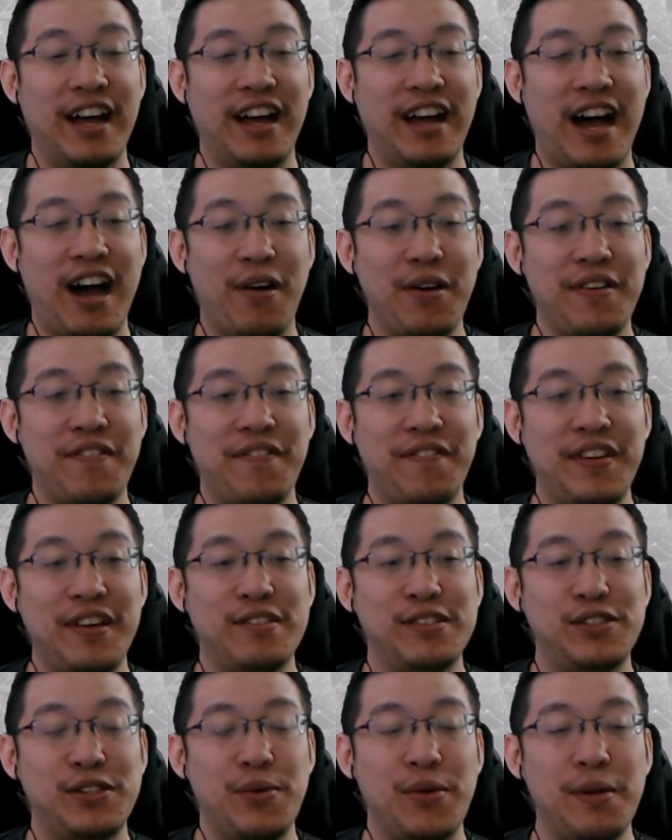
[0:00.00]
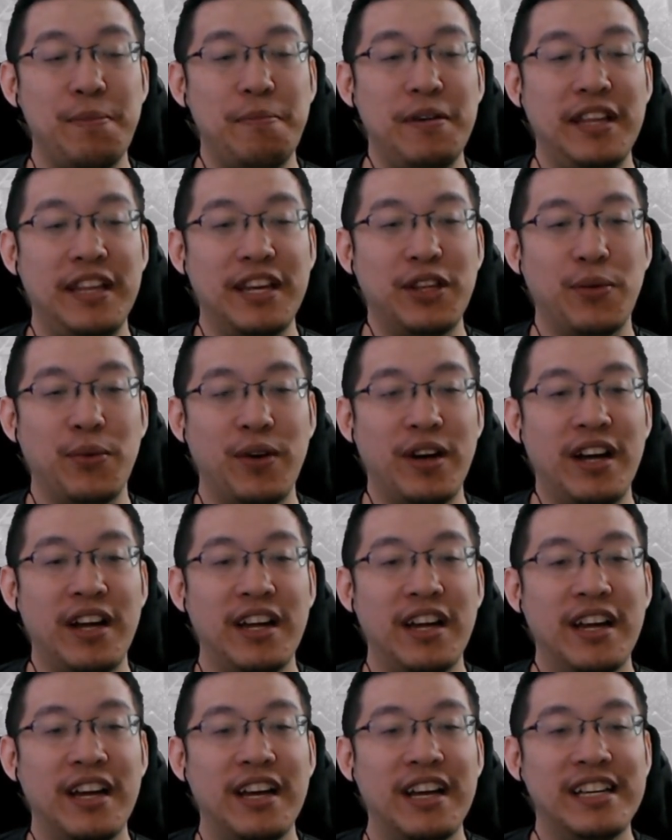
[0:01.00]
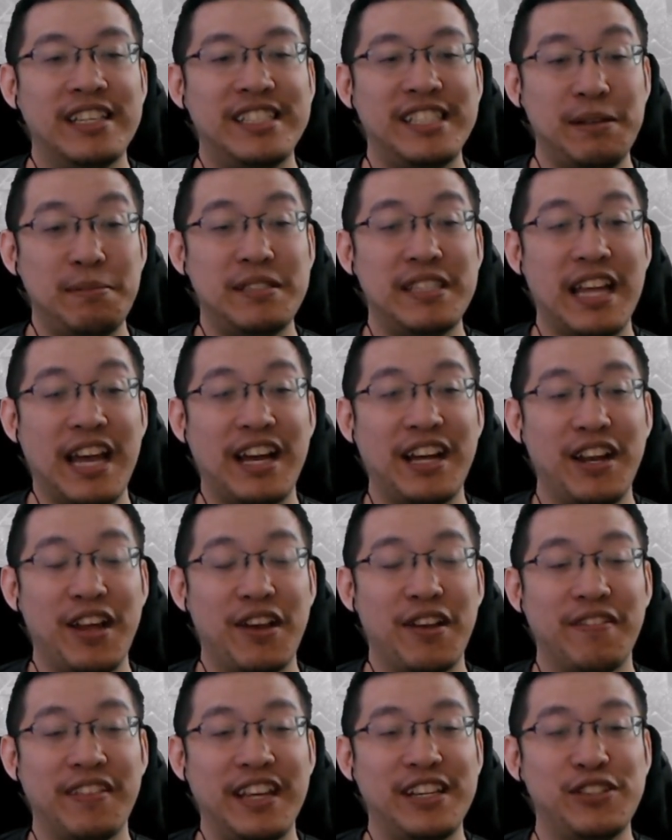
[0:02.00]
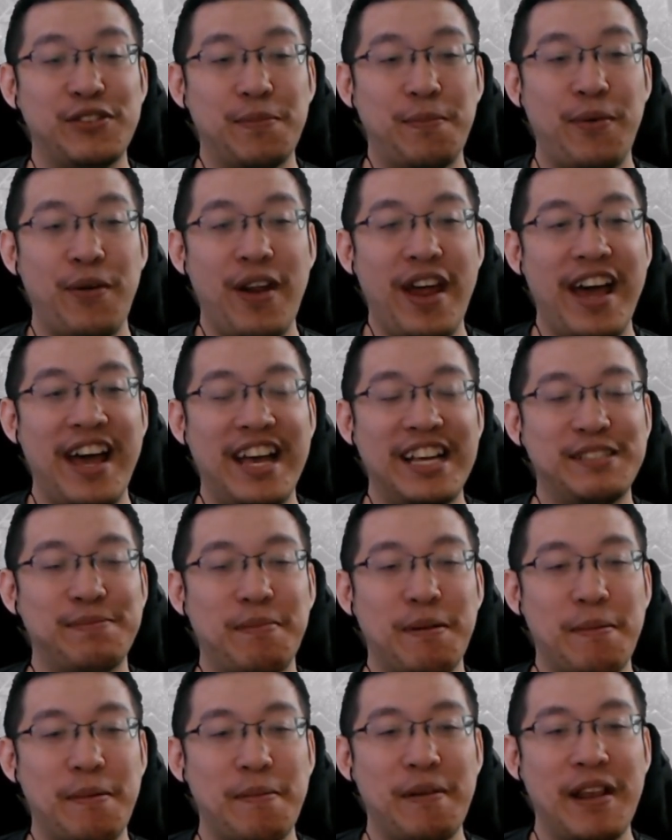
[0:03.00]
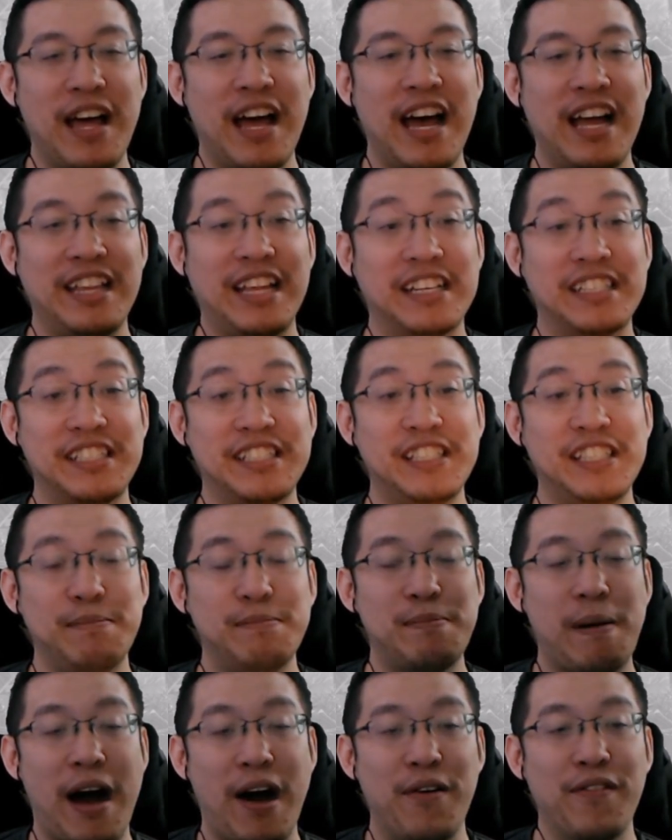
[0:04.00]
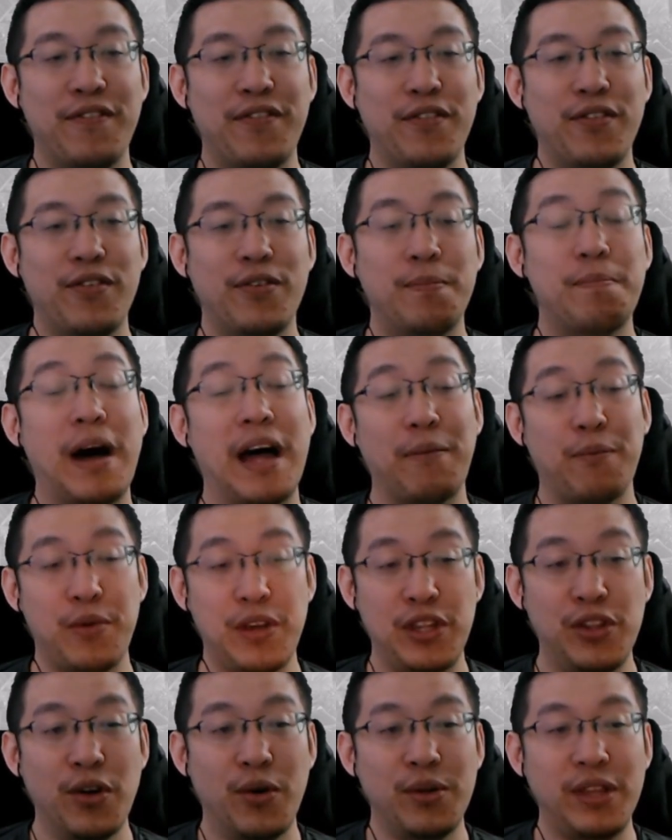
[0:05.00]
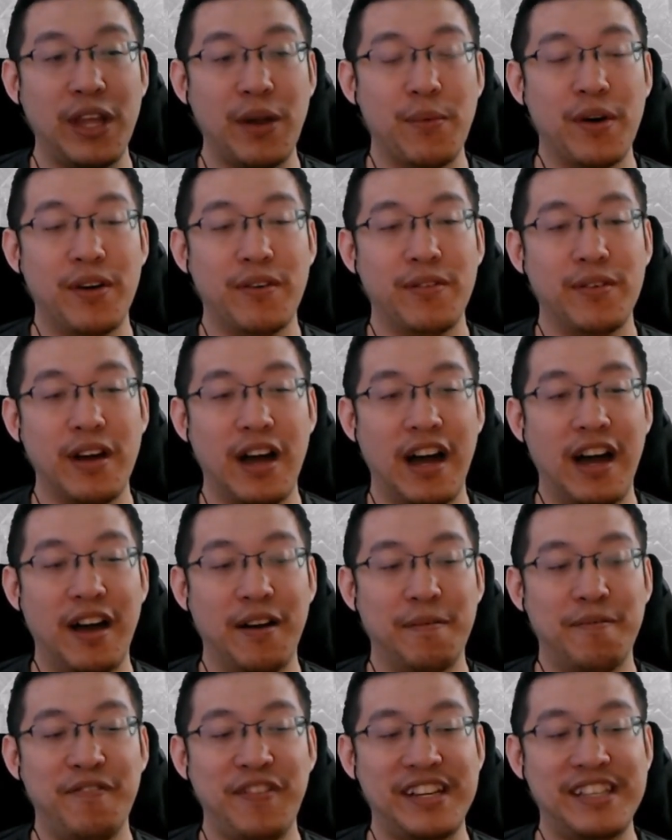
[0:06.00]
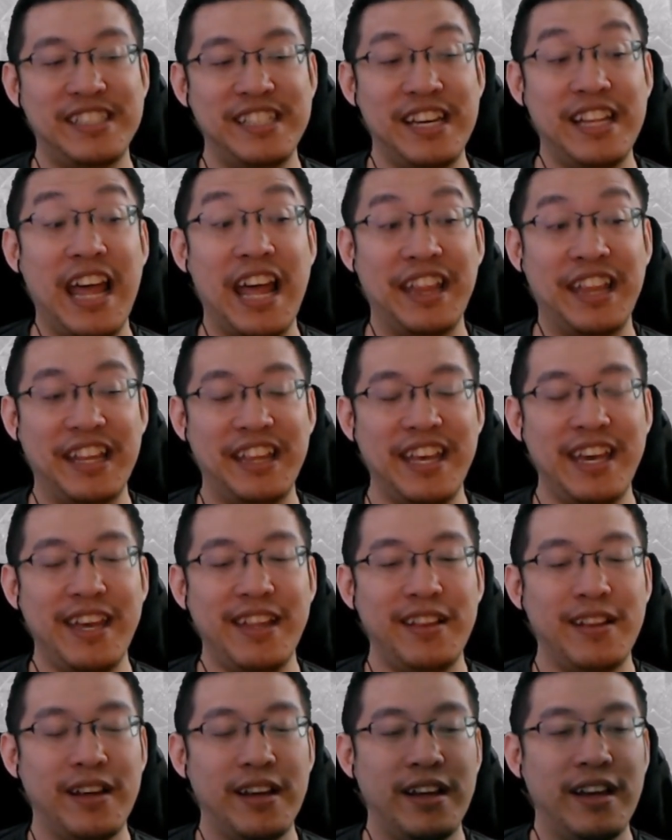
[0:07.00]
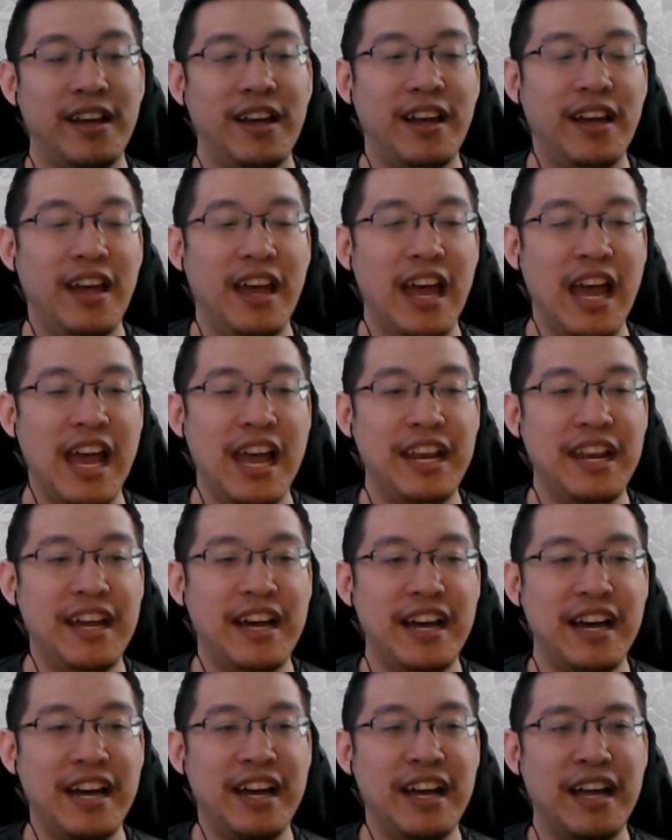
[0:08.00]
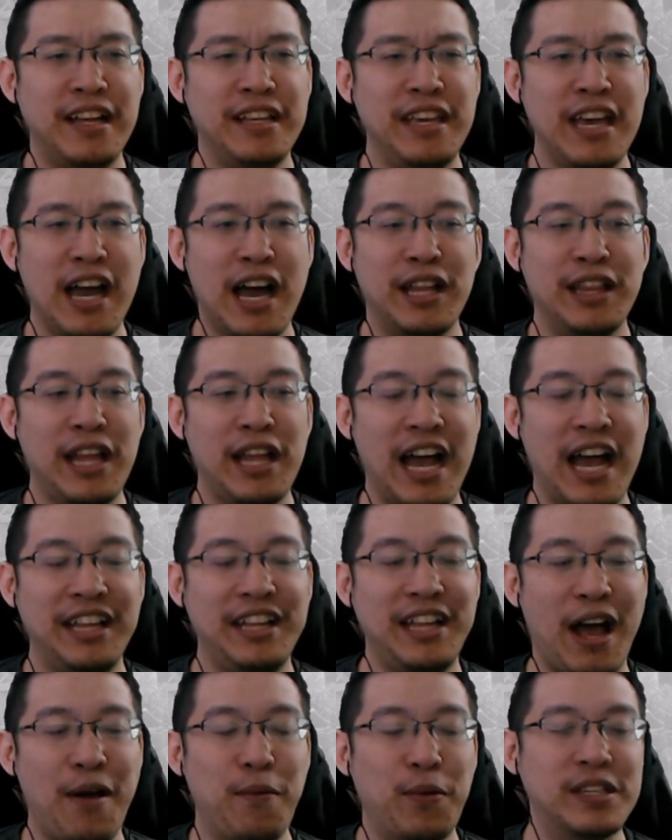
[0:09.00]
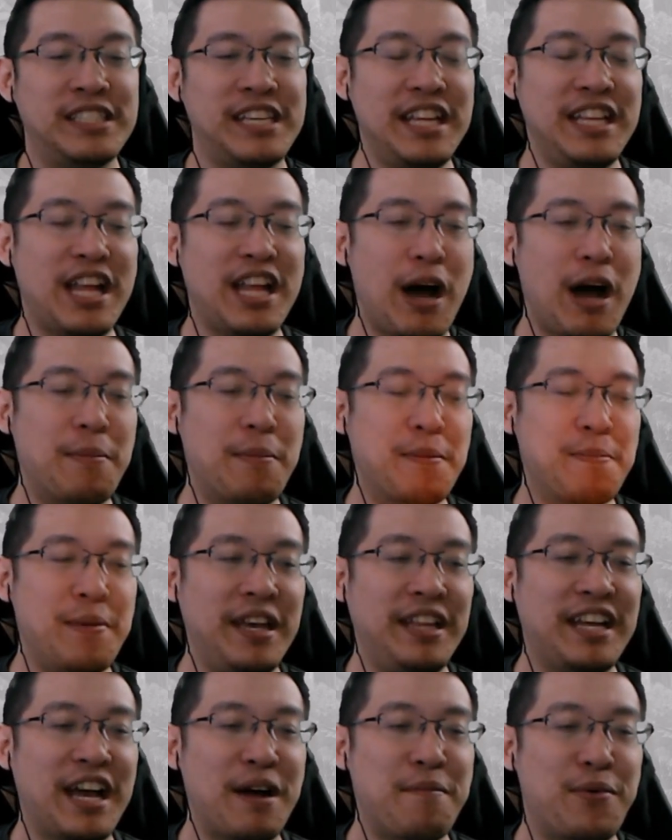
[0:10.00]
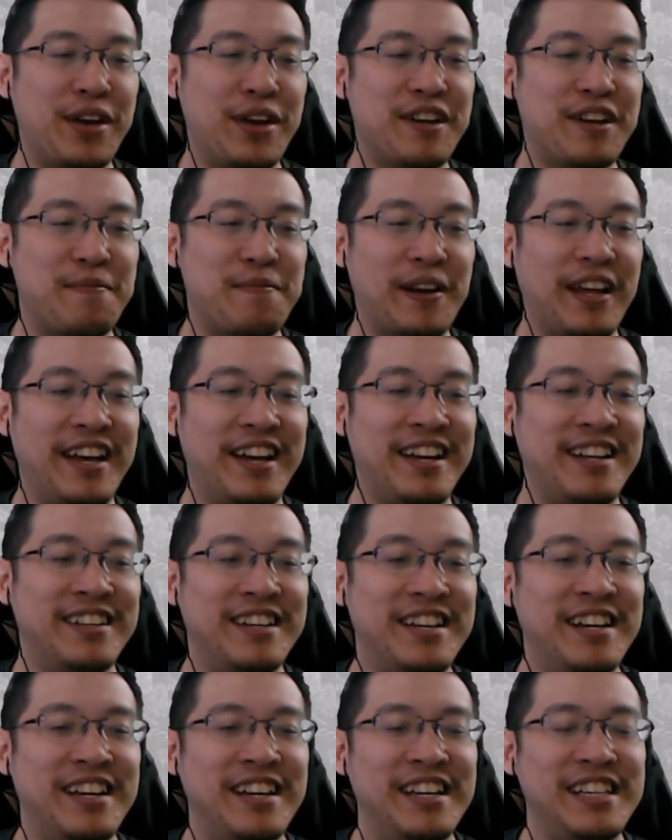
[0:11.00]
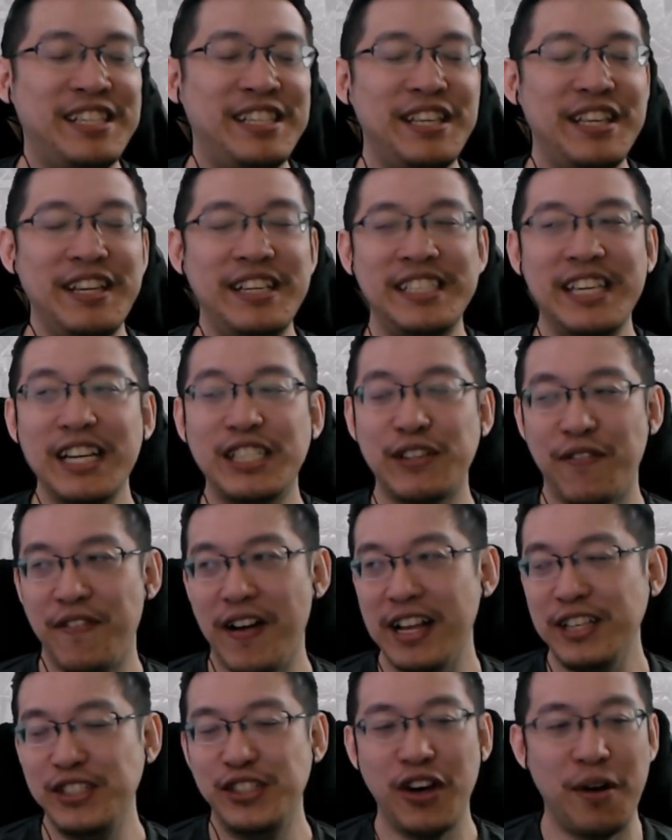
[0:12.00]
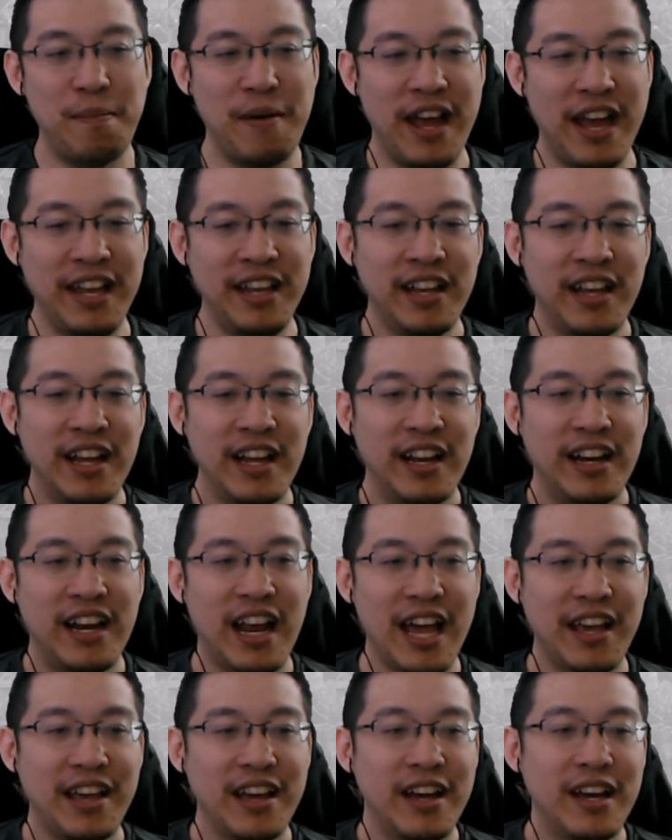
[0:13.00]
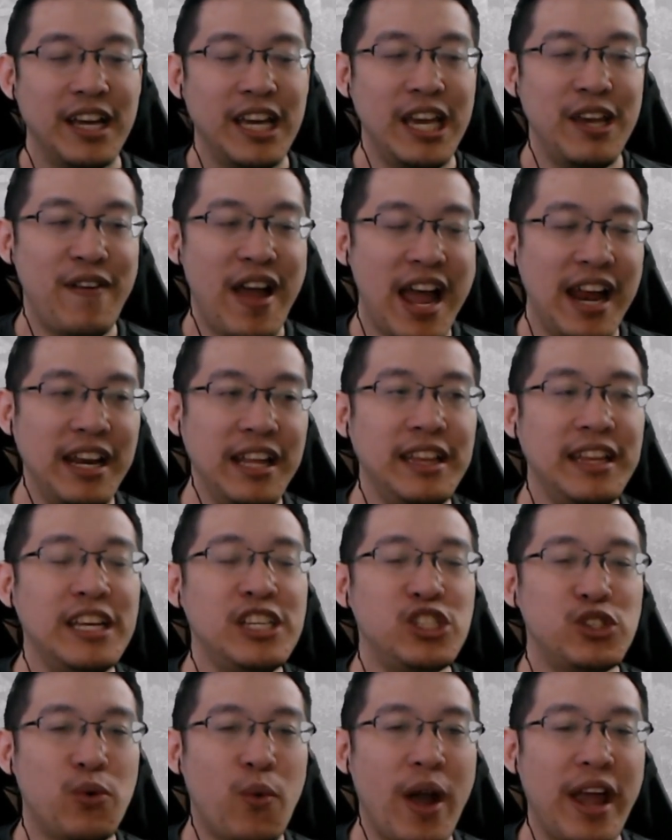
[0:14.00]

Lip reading: how it feels during media tour. Seems like a lot of things to press, blah blah blah, doesn't seem powerful, but we know they will fix it, and they did. And yeah, I will say now I'm a main Gunbreaker player. It's such a fun job, man. Like, if anything Square